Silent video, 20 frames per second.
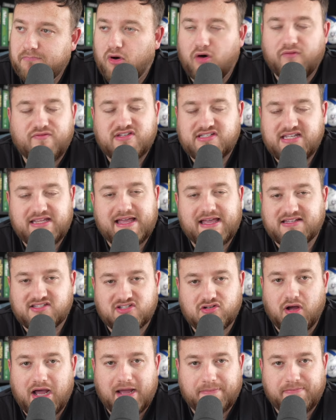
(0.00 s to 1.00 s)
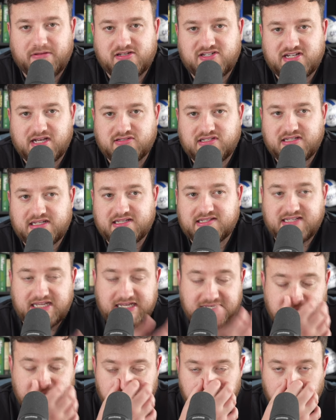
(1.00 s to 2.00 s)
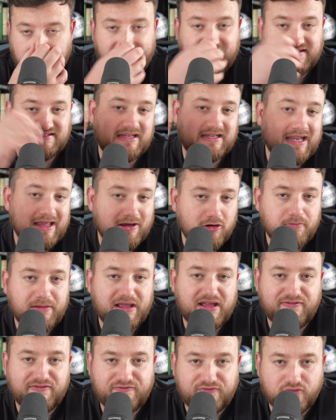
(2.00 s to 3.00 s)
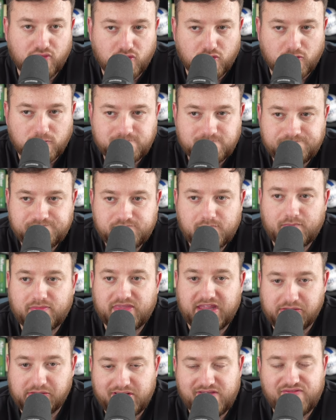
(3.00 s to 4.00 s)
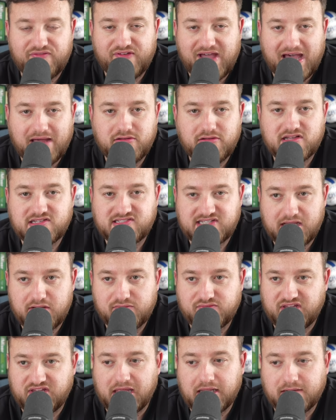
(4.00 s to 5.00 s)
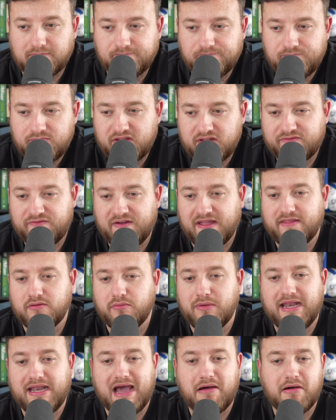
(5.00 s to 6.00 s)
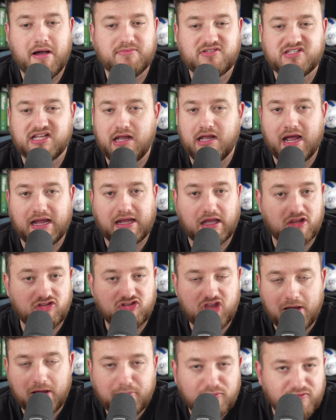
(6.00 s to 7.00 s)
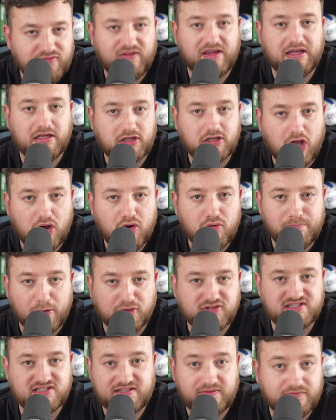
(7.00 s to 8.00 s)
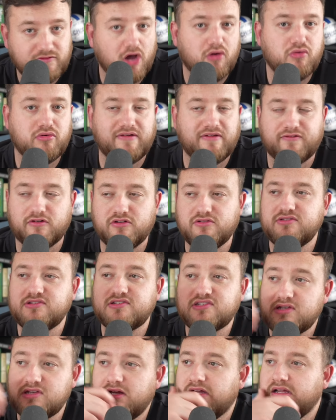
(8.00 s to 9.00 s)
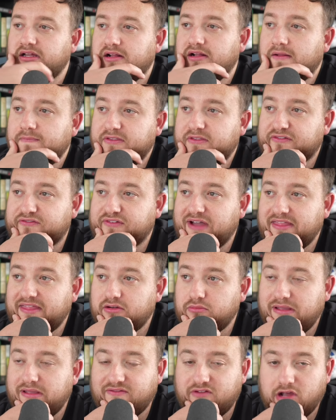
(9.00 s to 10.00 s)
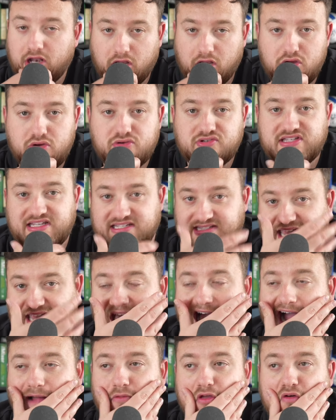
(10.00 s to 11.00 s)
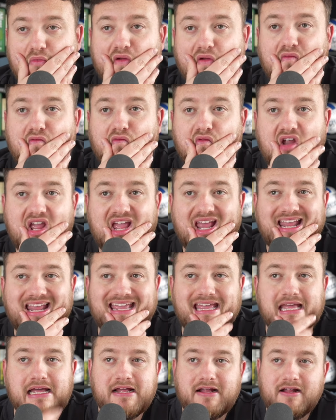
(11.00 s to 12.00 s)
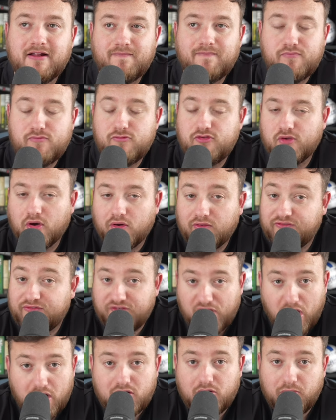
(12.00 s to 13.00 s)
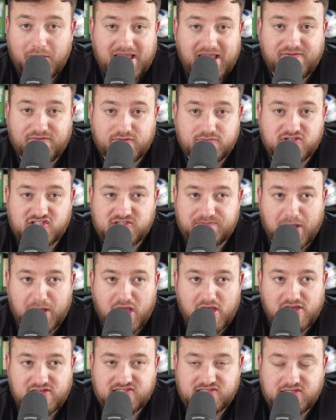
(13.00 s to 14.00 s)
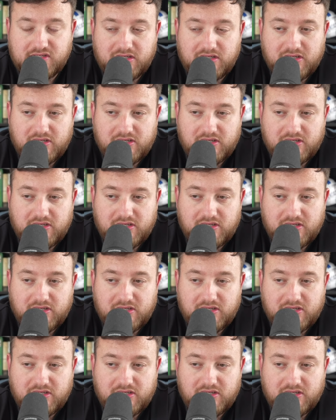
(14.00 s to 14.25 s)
obviously, that's not happened at Chelsea this season, but this little bit of form that we found ourselves in, the fact that we're now up to like a double-figure goal, positive goal difference, the fact that we've closed this gap, that we're really not far away from Spurs,